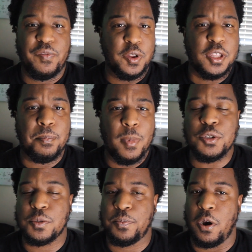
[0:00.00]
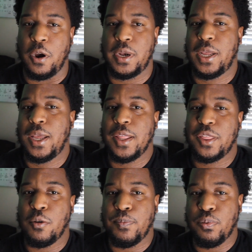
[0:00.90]
for the most part,
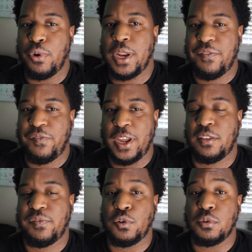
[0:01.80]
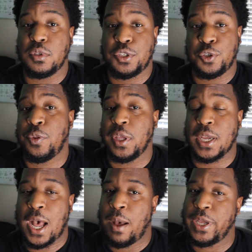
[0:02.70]
they're pretty faithful to the
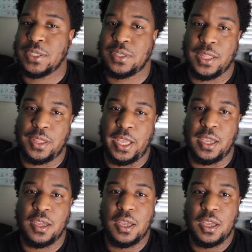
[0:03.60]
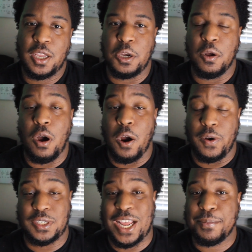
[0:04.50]
comics that they, you know,
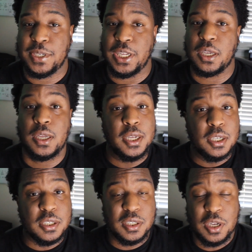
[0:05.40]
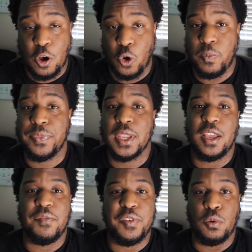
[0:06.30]
are adapting. So
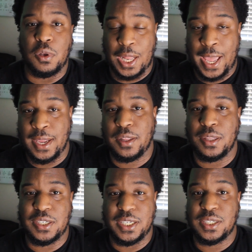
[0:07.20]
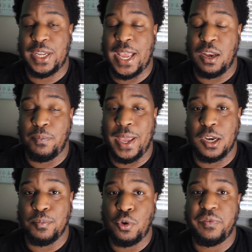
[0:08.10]
if you like the DC
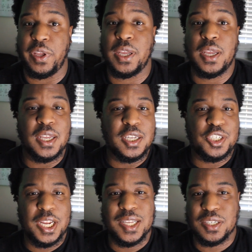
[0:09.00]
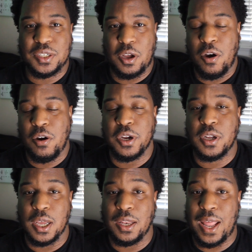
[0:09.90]
animated movie, chances are you're
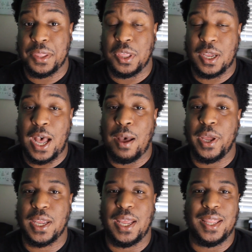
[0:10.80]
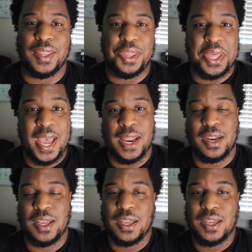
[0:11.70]
going to like the comic. And
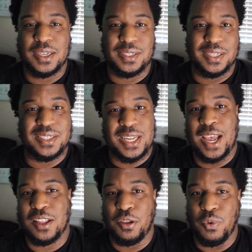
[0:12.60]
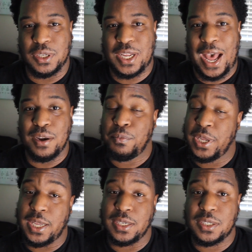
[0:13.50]
that is exactly what's gotten
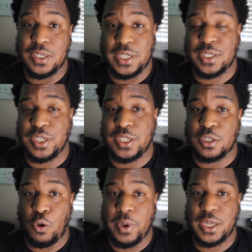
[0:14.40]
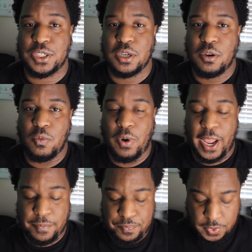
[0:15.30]
me into DC so much,
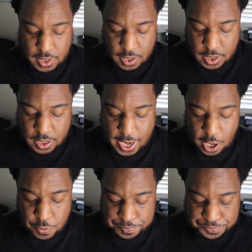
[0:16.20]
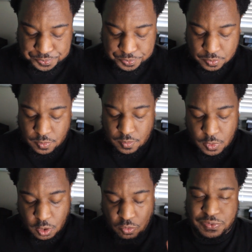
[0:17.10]
right? Now,
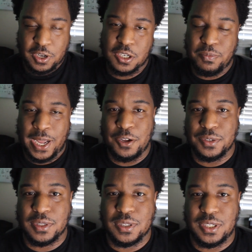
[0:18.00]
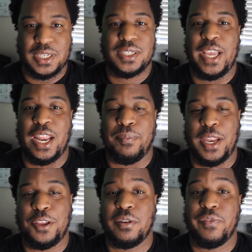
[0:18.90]
we've talked about the DC
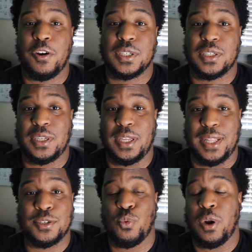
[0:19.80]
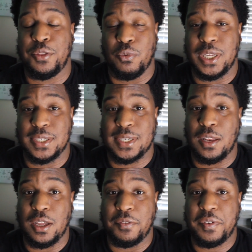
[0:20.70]
animated universe, and that's one of the reasons I
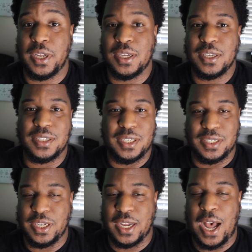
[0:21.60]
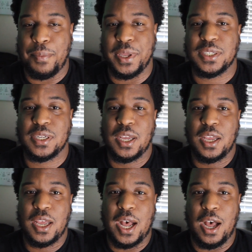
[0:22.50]
love DC comics.
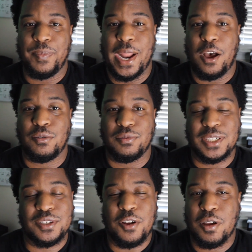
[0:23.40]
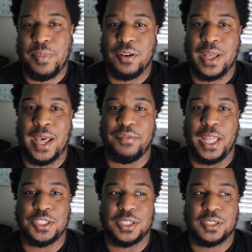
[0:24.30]
Um, now, let's talk about kind of
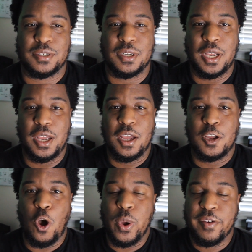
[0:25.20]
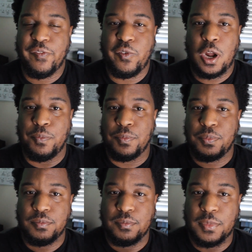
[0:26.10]
like just going from
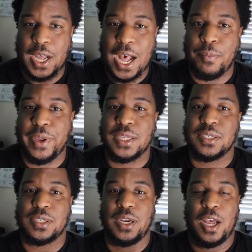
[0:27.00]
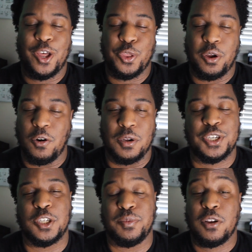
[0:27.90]
comics and other, or
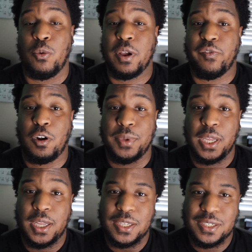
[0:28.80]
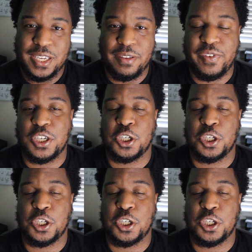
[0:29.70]
excuse me, going from TV